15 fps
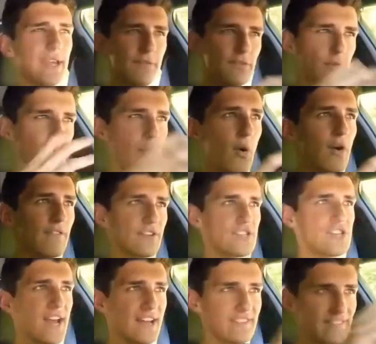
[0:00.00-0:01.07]
you more of a
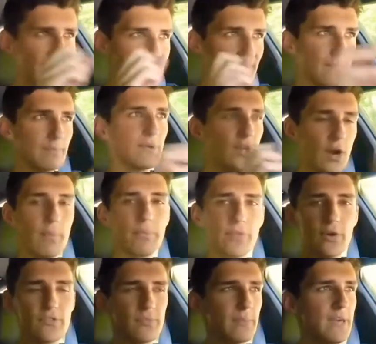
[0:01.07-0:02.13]
chance to, you know,
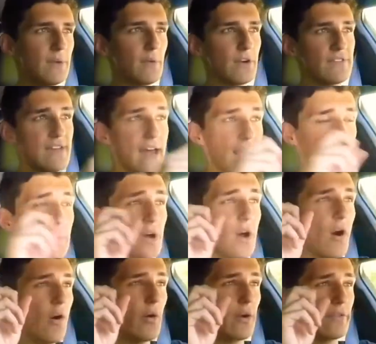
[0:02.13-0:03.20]
throw some keywords at
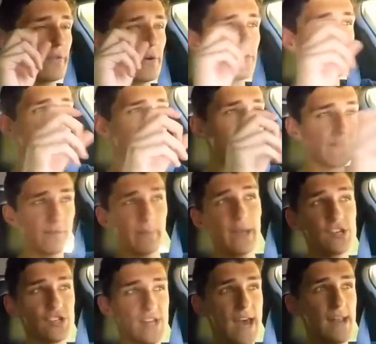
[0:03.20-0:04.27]
them or throw some
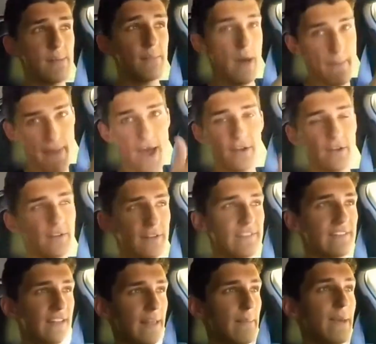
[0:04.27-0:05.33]
information at them about your
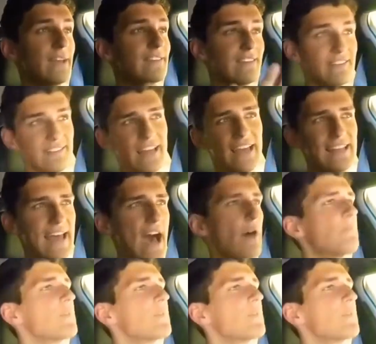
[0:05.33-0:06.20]
listing that makes it stand out.